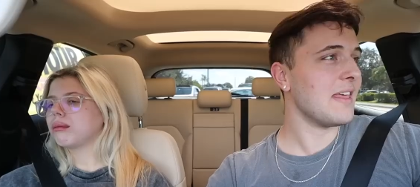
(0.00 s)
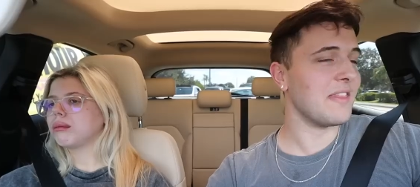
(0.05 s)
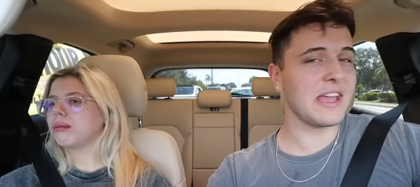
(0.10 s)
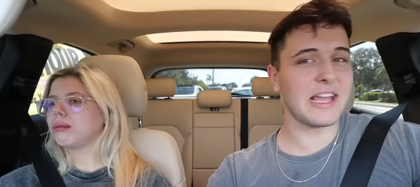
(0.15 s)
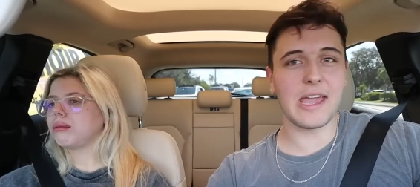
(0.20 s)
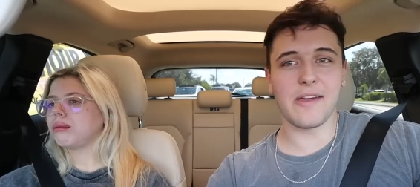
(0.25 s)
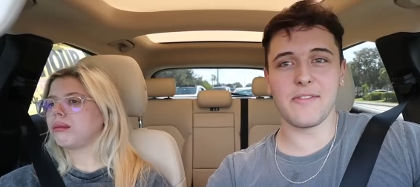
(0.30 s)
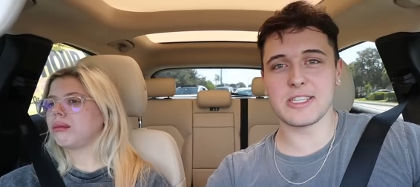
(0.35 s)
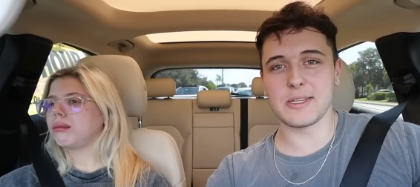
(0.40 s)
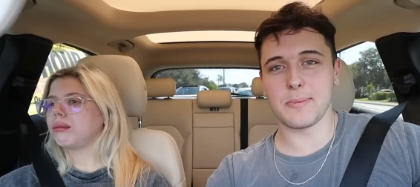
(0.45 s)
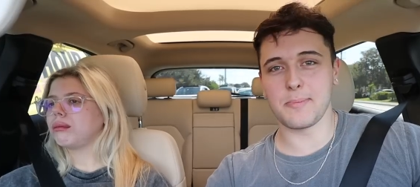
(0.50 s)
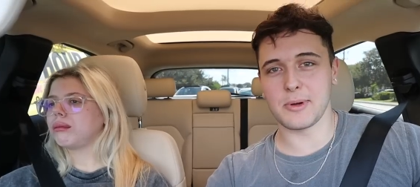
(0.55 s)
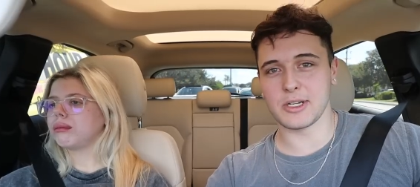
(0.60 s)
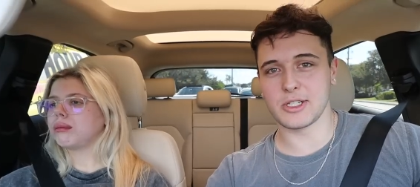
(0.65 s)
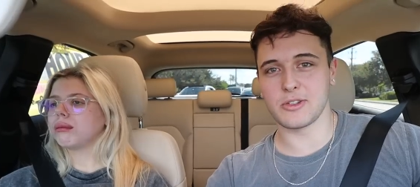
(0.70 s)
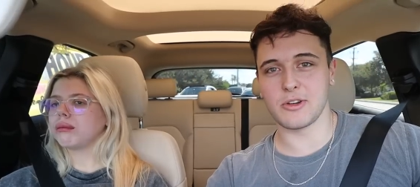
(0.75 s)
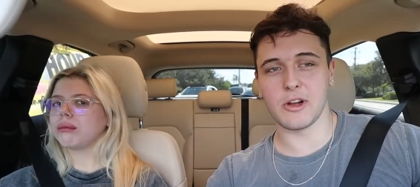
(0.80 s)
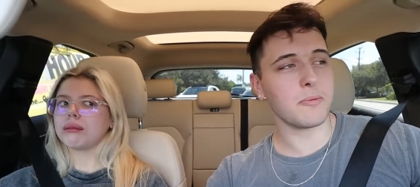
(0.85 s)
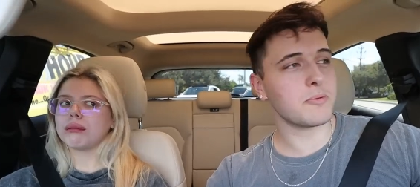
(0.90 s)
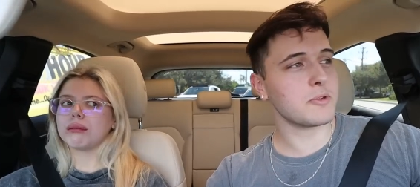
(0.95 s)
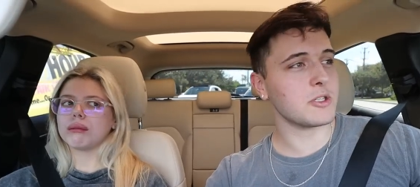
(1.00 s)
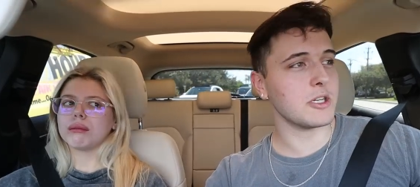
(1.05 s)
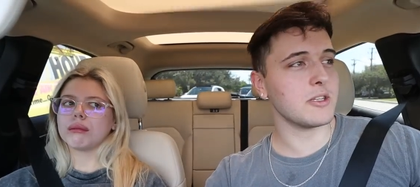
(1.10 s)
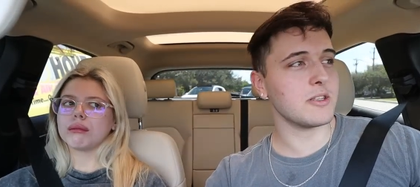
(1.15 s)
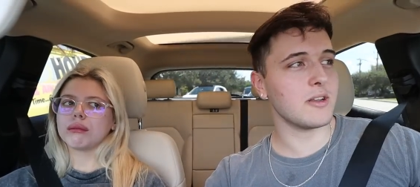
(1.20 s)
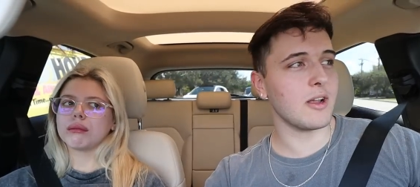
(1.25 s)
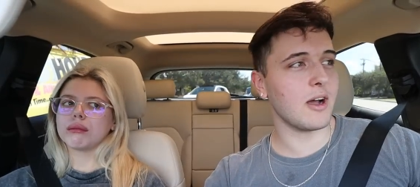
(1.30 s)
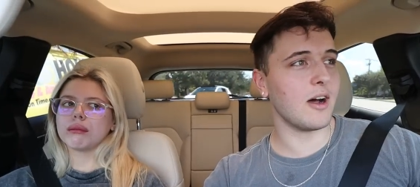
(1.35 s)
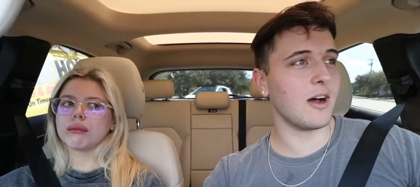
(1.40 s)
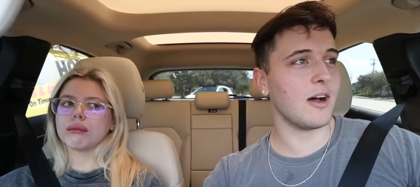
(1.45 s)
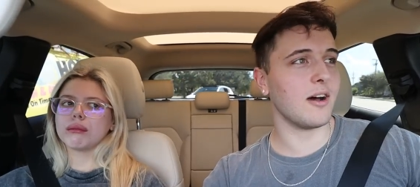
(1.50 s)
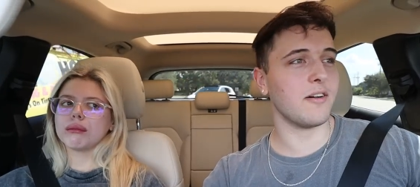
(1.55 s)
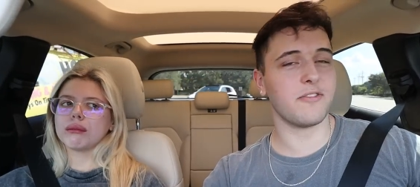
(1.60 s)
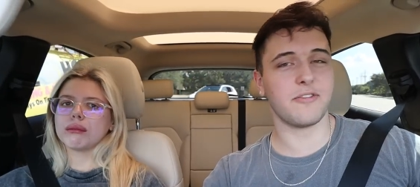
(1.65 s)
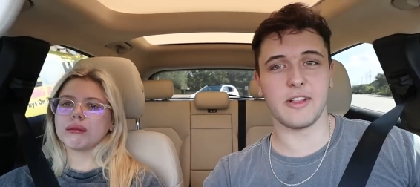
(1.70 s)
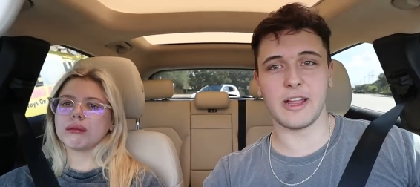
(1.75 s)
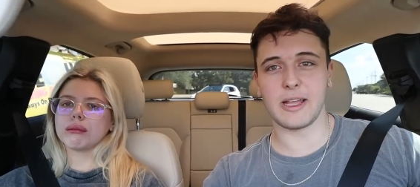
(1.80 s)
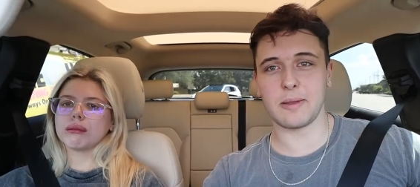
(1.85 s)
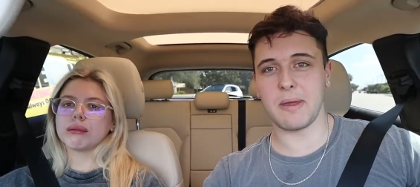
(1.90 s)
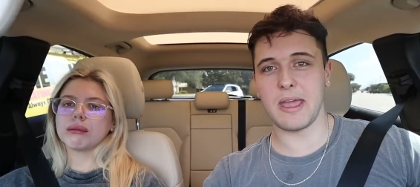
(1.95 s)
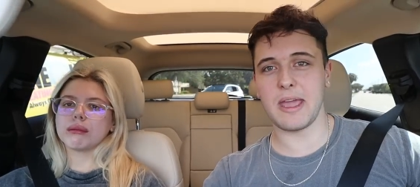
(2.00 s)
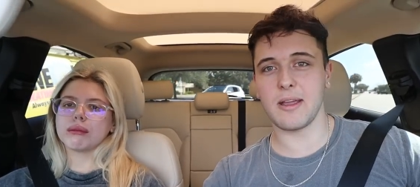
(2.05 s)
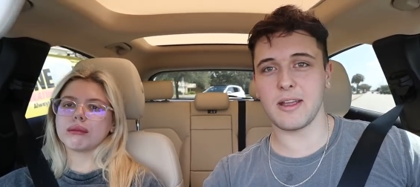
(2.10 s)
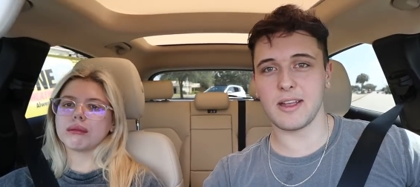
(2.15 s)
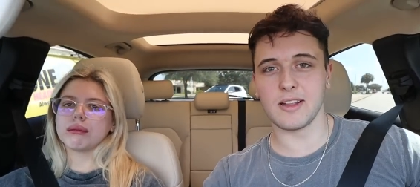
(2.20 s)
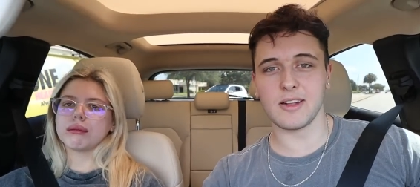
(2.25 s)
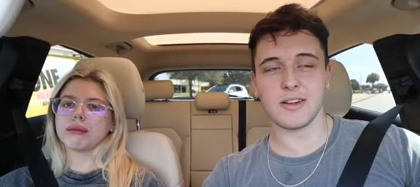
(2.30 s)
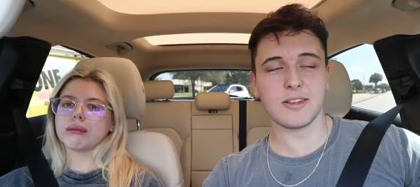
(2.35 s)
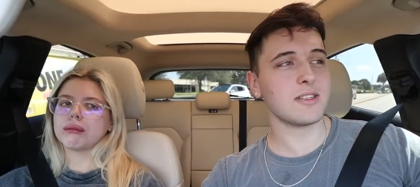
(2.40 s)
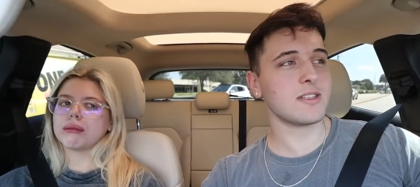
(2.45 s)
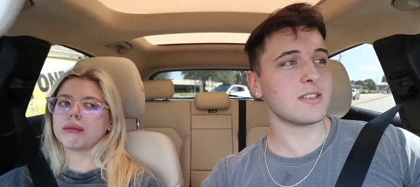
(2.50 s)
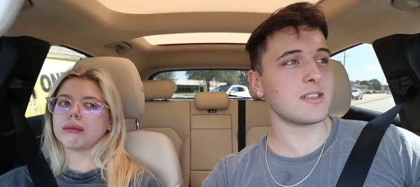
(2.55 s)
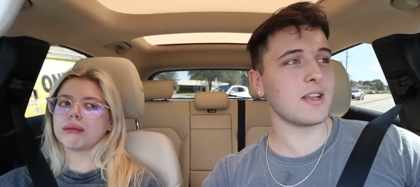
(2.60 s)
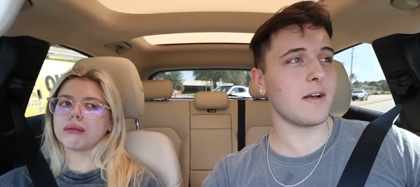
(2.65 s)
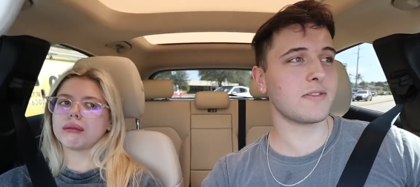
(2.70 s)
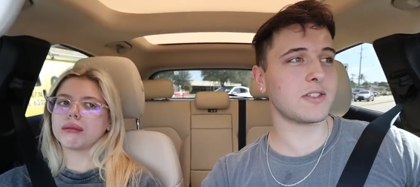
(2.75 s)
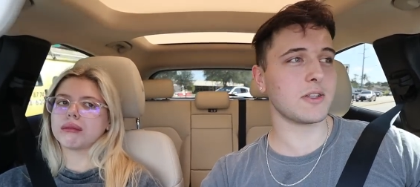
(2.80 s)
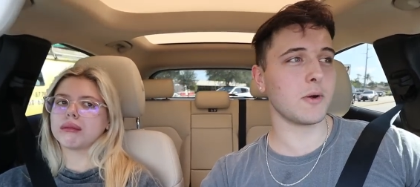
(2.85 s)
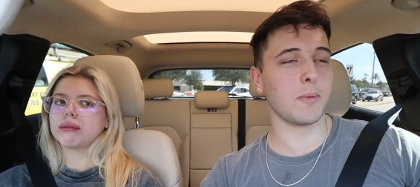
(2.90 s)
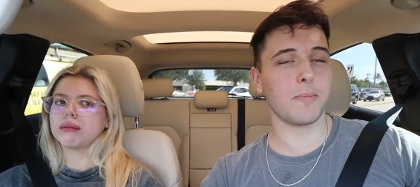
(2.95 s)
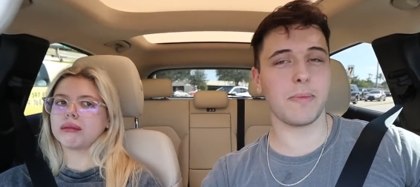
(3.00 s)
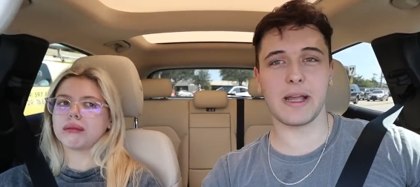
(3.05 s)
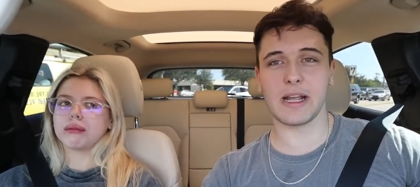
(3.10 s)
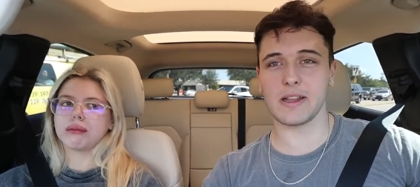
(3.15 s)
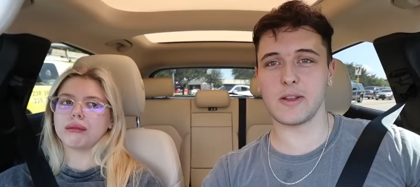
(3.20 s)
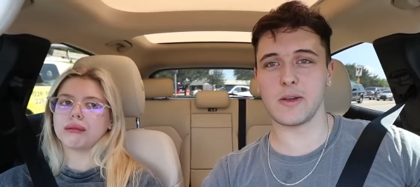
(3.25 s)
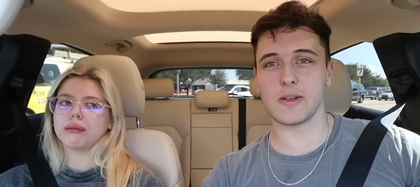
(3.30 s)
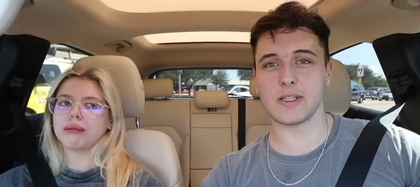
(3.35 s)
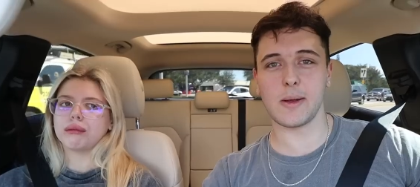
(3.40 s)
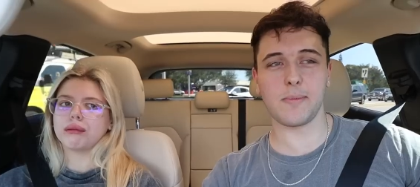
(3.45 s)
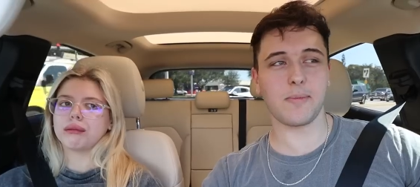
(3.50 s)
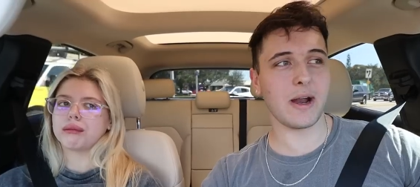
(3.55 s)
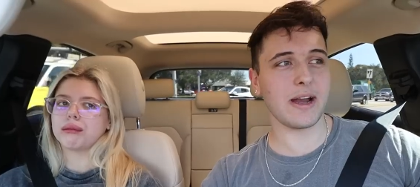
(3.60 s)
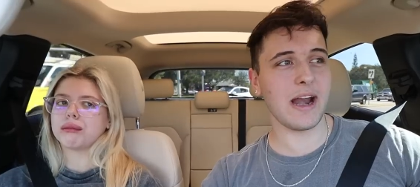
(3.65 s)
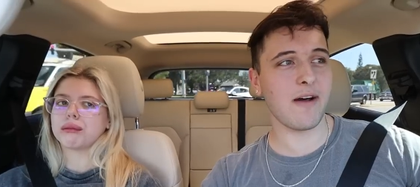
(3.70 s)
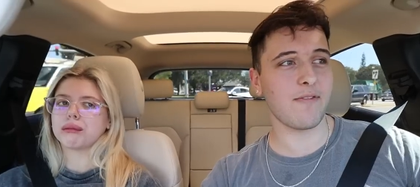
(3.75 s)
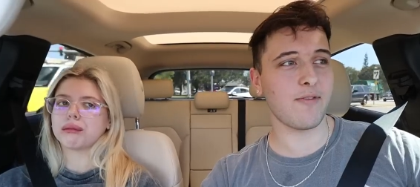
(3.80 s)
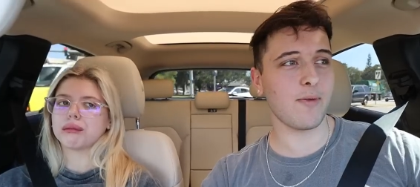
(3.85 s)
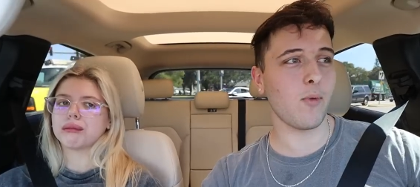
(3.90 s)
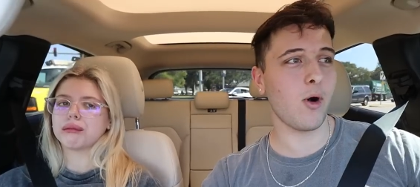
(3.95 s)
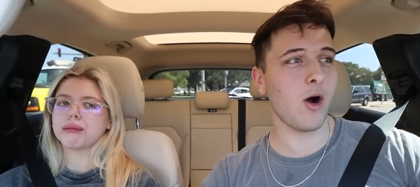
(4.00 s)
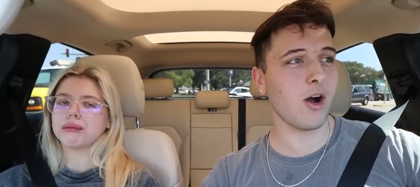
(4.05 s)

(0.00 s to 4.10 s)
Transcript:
Speaker 1: They gave us a prescription of like painkillers and stuff, so we're picking those up right now from